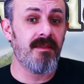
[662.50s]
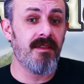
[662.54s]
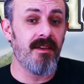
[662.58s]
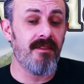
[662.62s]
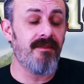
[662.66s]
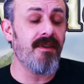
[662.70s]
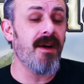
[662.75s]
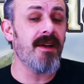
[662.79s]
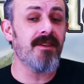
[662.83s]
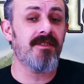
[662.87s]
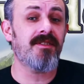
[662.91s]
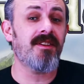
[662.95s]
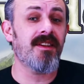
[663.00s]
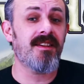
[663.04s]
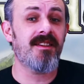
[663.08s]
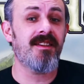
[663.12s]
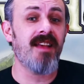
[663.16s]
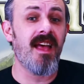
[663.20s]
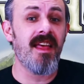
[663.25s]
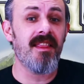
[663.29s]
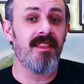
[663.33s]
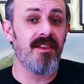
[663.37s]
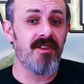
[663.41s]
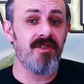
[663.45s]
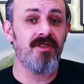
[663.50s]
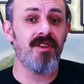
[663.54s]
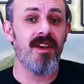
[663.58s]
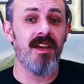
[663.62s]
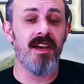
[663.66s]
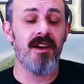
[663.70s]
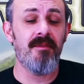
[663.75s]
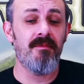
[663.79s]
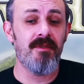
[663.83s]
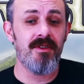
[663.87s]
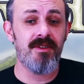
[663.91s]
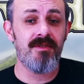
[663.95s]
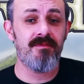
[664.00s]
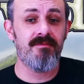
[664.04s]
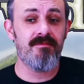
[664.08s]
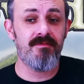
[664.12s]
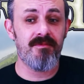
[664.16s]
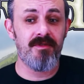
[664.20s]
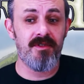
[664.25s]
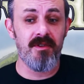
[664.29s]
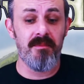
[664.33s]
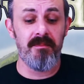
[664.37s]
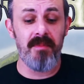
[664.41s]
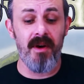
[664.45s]
Vasta set this year, which
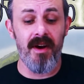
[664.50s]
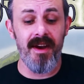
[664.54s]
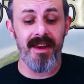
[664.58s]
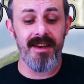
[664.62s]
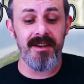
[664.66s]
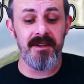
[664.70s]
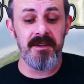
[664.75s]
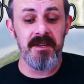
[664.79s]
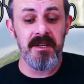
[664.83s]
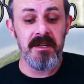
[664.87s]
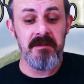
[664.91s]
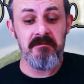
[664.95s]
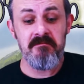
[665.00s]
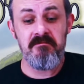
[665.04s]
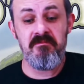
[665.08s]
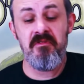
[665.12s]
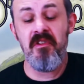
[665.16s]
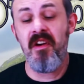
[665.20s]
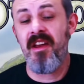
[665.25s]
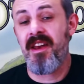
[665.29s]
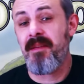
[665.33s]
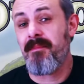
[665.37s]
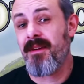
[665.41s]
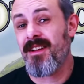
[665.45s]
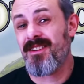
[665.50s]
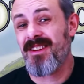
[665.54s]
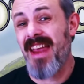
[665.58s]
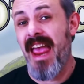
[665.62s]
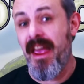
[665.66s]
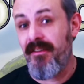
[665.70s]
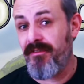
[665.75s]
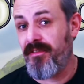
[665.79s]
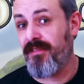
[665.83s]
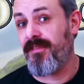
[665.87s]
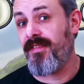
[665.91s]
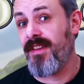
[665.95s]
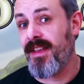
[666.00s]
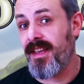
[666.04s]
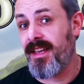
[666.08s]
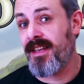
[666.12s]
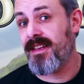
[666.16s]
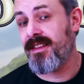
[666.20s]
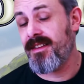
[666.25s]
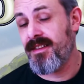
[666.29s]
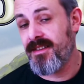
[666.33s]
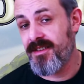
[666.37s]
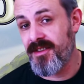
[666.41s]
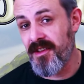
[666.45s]
combined pretty much everything
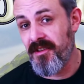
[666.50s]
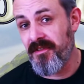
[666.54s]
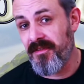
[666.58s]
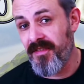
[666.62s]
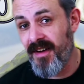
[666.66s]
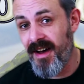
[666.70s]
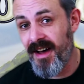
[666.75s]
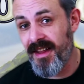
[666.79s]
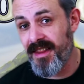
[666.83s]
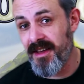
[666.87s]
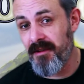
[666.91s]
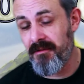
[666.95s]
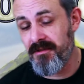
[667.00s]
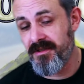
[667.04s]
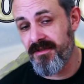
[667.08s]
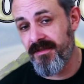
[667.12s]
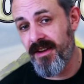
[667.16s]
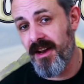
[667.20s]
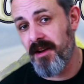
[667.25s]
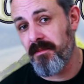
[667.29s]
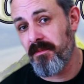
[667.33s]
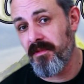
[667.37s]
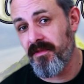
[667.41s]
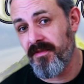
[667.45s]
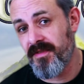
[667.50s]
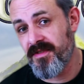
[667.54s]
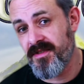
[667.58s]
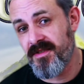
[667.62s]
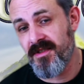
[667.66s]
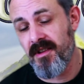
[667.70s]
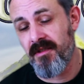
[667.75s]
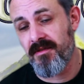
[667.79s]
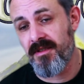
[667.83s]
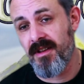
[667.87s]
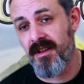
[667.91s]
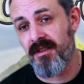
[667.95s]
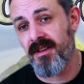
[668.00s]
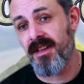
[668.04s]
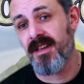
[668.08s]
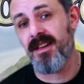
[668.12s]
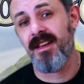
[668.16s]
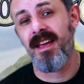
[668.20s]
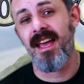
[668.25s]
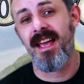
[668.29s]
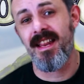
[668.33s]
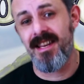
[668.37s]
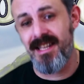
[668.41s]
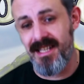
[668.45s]
so far that was available for
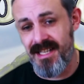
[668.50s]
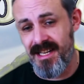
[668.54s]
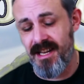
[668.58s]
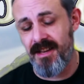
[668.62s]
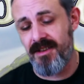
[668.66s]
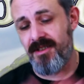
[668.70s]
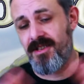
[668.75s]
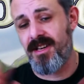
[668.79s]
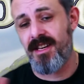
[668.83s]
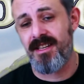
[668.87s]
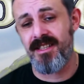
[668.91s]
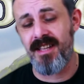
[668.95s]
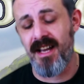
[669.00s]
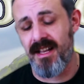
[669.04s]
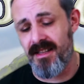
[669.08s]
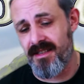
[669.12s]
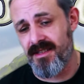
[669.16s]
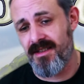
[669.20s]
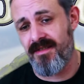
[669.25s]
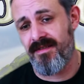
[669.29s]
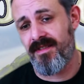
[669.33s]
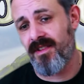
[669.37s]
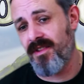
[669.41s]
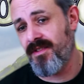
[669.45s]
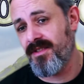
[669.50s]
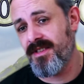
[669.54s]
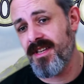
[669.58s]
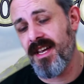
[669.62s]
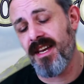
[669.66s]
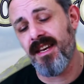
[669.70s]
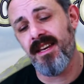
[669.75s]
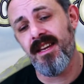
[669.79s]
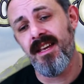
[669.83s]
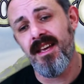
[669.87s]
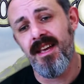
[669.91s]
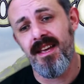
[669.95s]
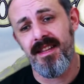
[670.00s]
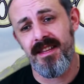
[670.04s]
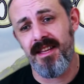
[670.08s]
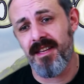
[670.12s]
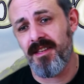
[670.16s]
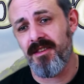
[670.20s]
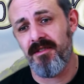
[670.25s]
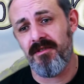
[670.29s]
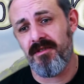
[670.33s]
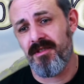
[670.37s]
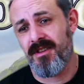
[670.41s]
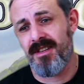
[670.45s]
Snowdonia. Literally tons of content
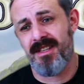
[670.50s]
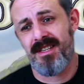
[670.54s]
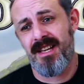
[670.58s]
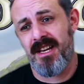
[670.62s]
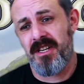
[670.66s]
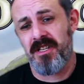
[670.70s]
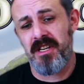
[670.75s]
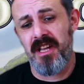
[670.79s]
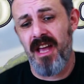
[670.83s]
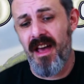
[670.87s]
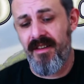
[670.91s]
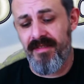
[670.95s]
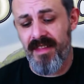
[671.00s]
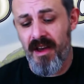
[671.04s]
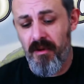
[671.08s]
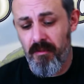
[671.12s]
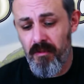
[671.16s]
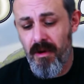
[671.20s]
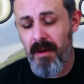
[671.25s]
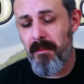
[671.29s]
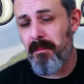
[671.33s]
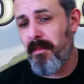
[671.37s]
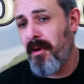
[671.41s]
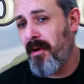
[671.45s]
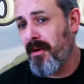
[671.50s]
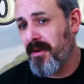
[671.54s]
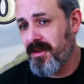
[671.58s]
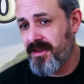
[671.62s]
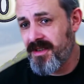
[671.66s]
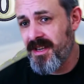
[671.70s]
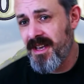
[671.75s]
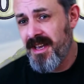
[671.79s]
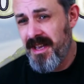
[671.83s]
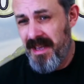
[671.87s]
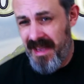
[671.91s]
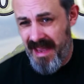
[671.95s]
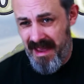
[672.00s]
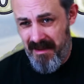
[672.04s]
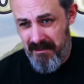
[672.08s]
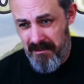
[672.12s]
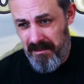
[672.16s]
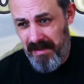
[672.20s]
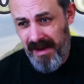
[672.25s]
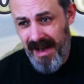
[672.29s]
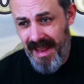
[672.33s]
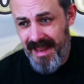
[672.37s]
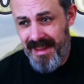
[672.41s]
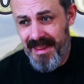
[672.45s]
that you could essentially have that one box
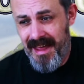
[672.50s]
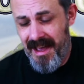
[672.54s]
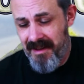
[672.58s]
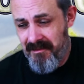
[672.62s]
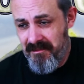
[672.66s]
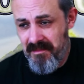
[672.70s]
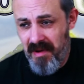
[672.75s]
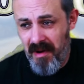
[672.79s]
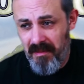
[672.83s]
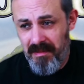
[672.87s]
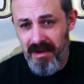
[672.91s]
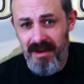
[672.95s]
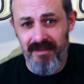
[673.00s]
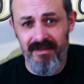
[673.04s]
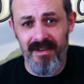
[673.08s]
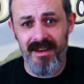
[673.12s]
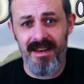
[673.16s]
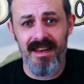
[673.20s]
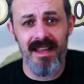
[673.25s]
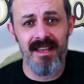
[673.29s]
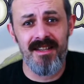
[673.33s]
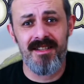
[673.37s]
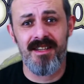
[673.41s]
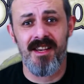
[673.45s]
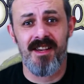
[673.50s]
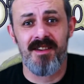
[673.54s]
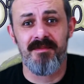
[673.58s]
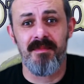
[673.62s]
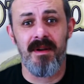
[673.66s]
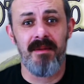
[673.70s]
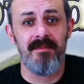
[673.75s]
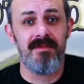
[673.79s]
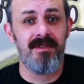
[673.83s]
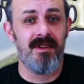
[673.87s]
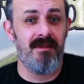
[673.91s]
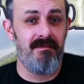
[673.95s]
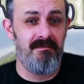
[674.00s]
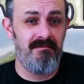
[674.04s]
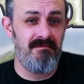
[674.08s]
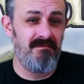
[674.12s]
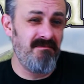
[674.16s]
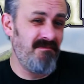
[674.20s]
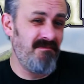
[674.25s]
and play that probably for the next 6 months and